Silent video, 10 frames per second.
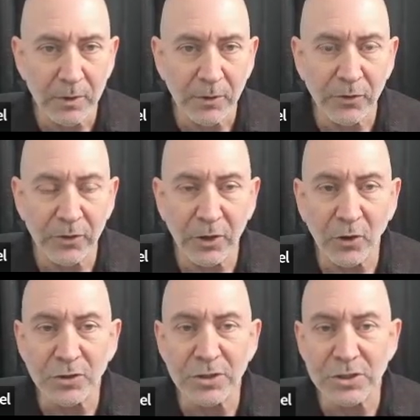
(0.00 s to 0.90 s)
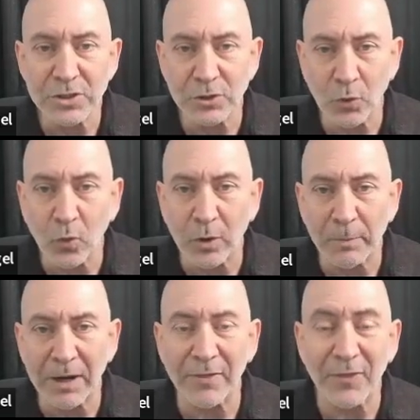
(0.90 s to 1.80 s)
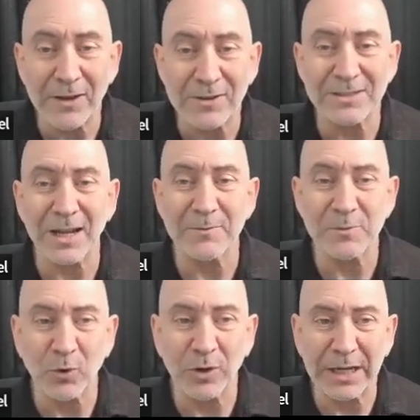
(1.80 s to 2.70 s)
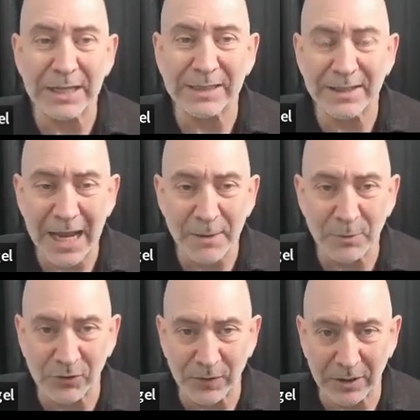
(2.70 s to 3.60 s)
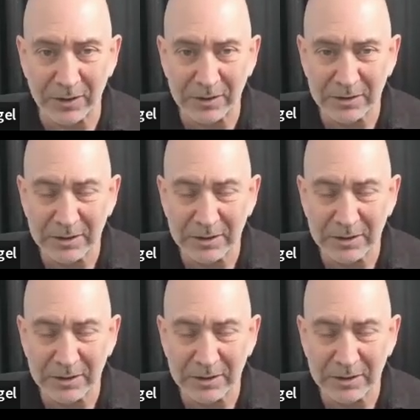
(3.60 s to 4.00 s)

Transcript: So the oceans store about 1,000 times more heat than the atmosphere,